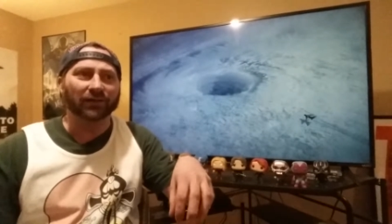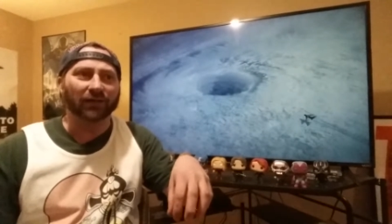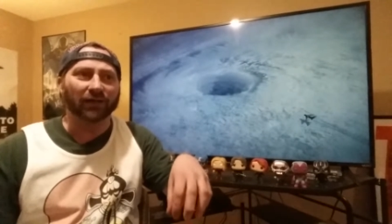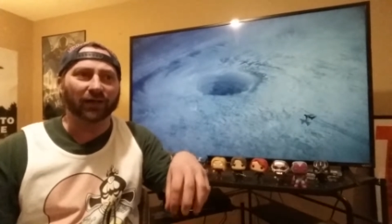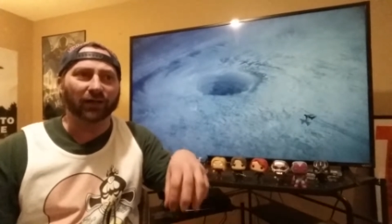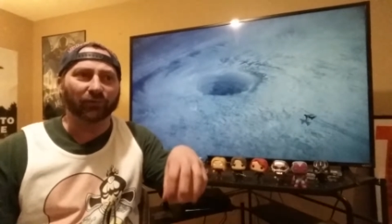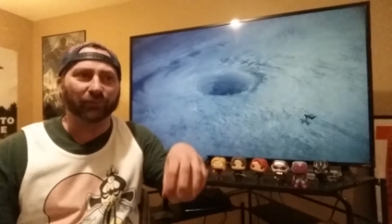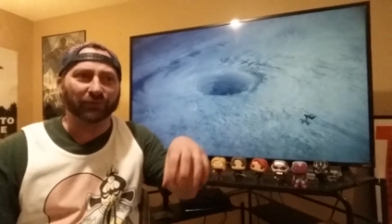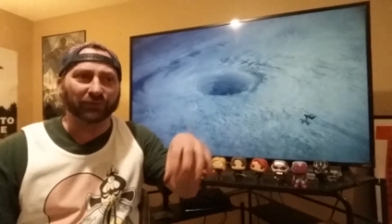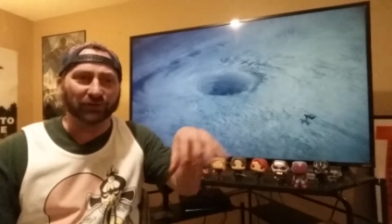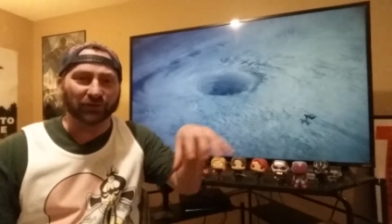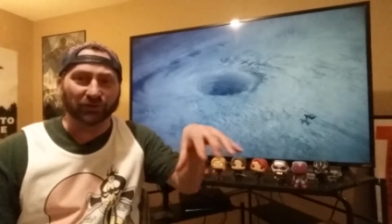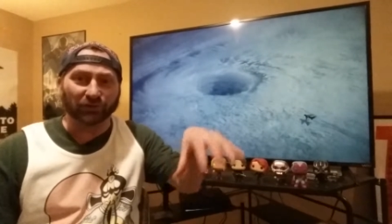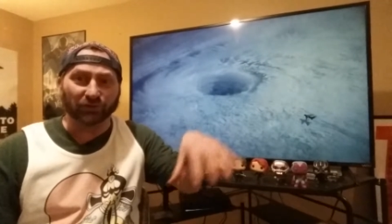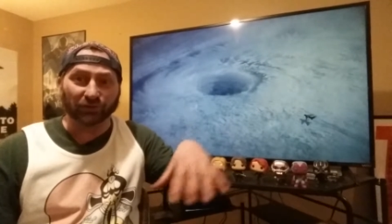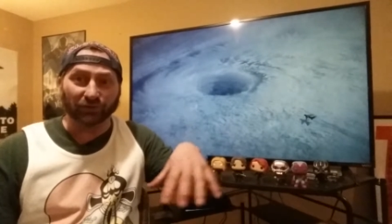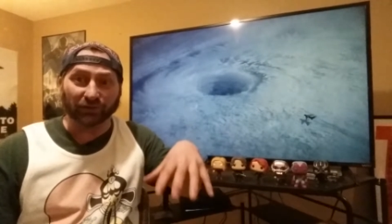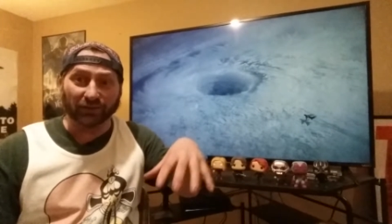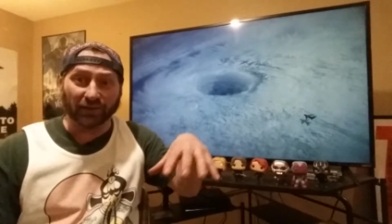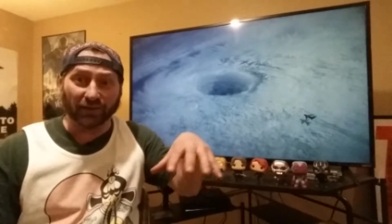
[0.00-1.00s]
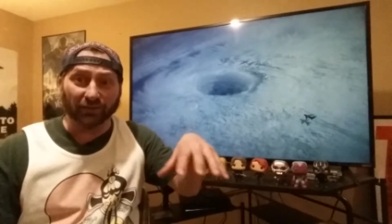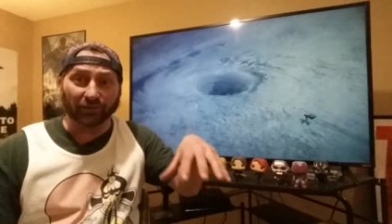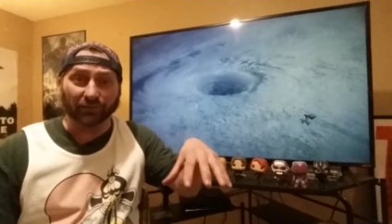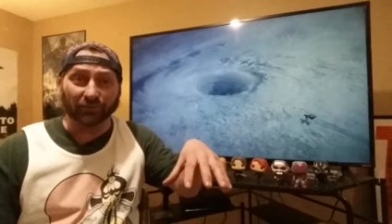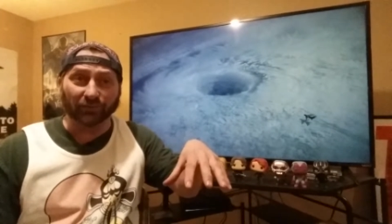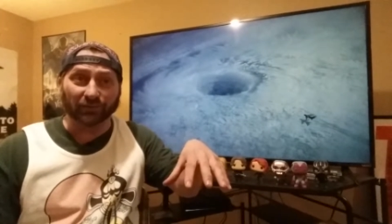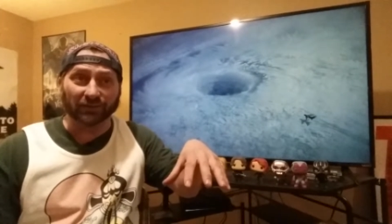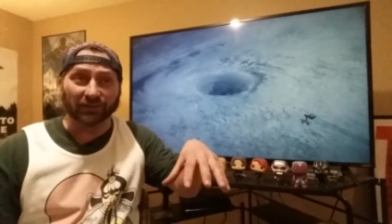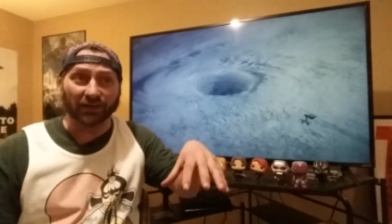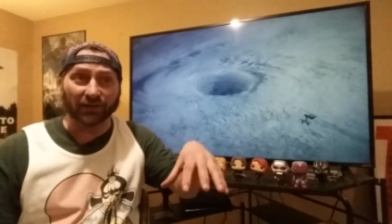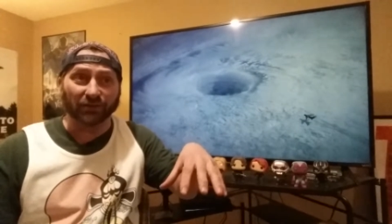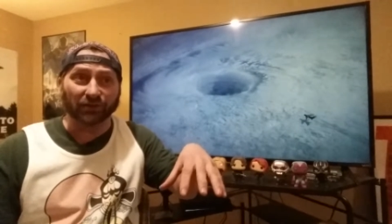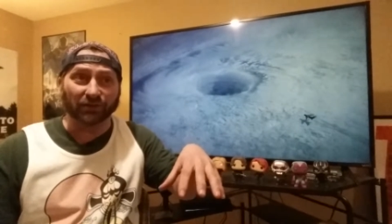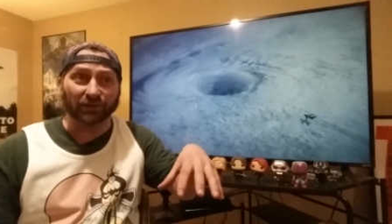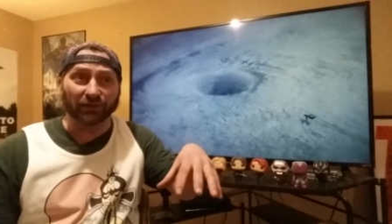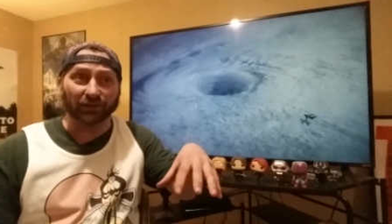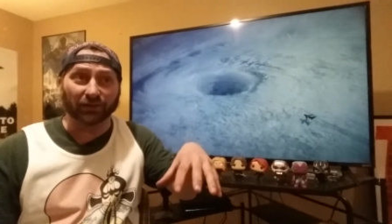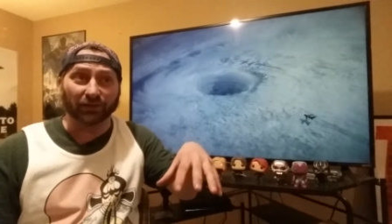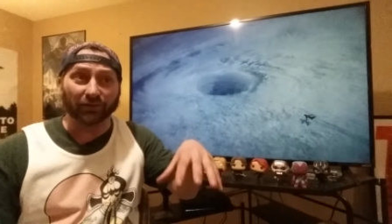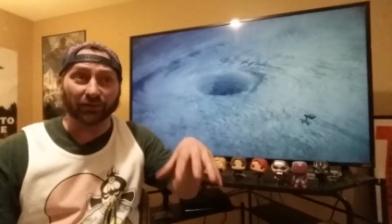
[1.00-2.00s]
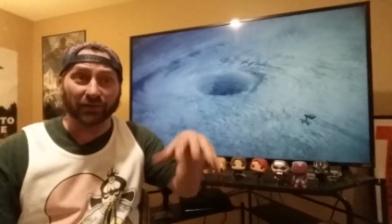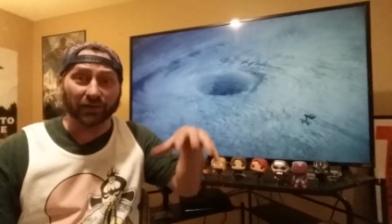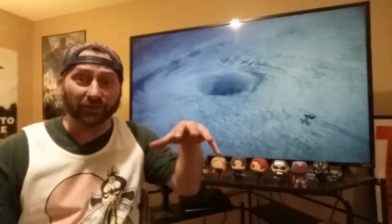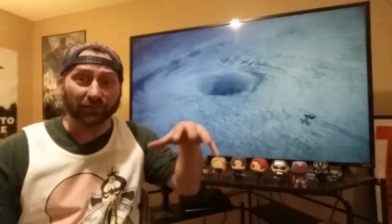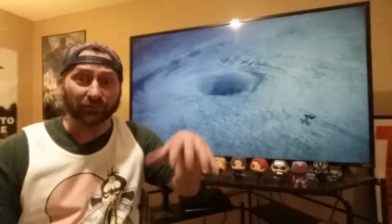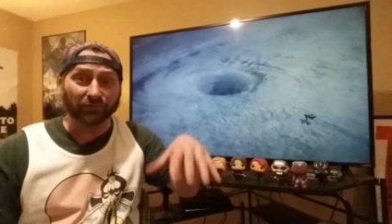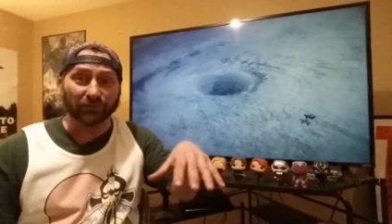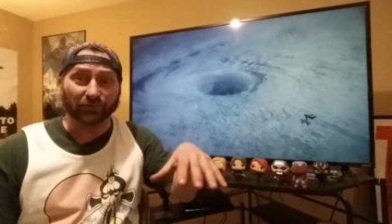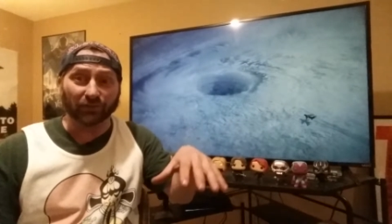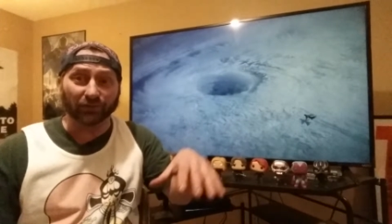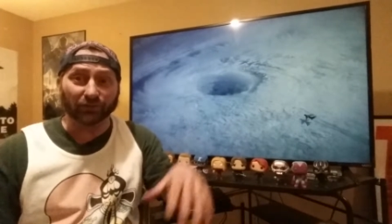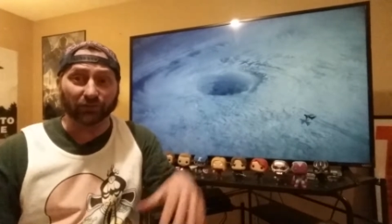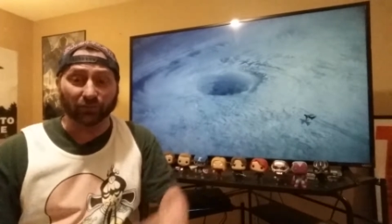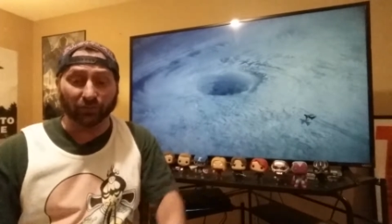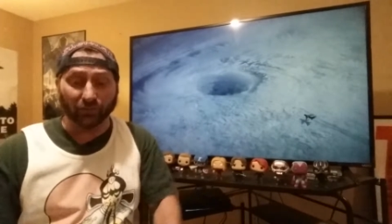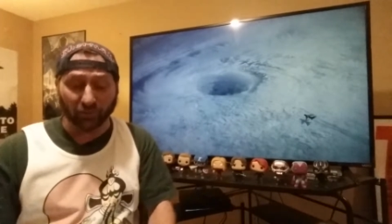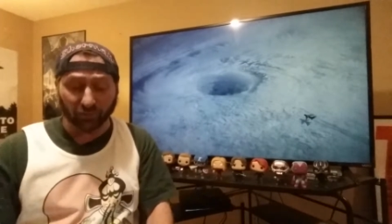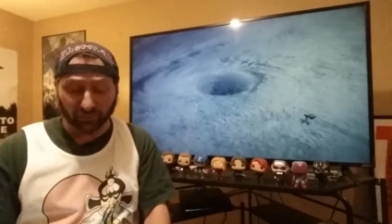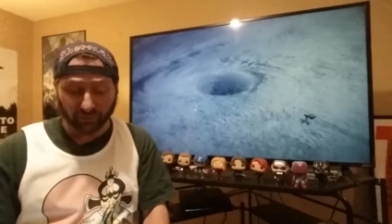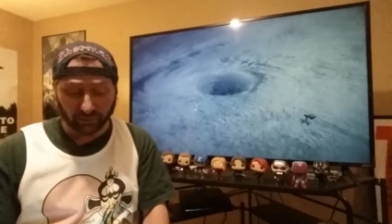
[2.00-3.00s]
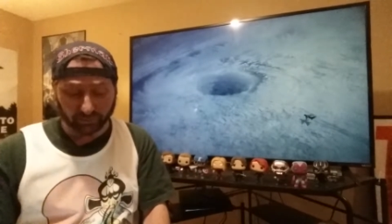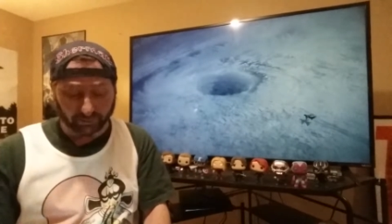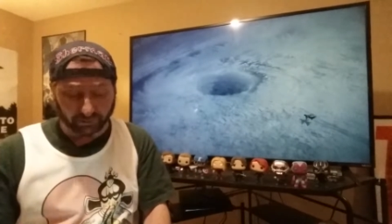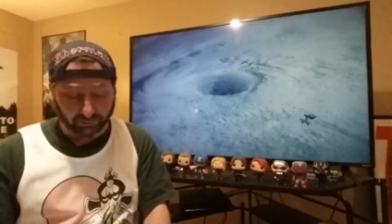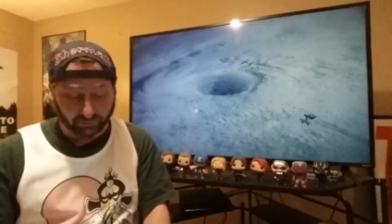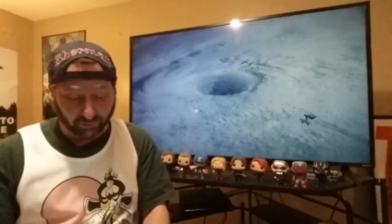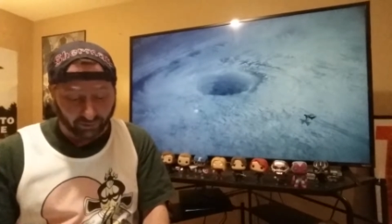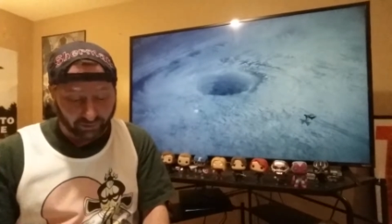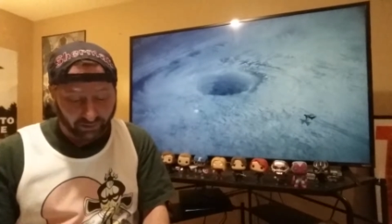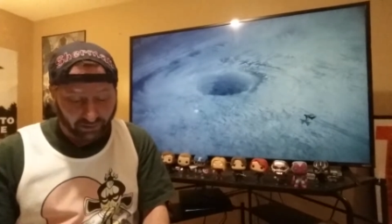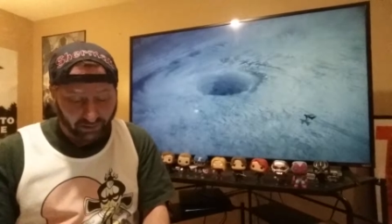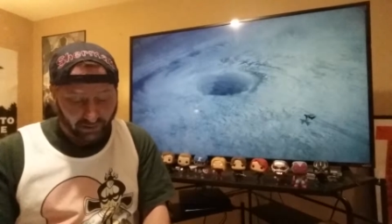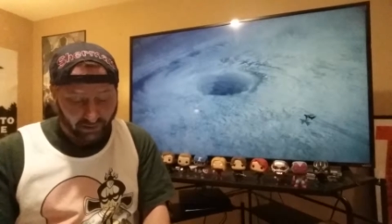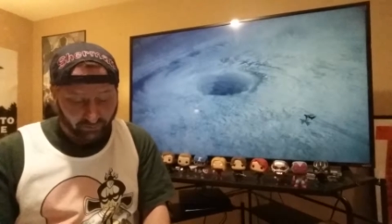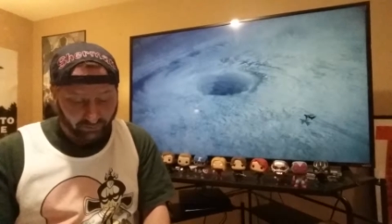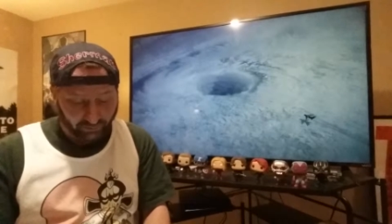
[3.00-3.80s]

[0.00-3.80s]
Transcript: Uh, with just good characterization, and our characters get to grow a little bit more.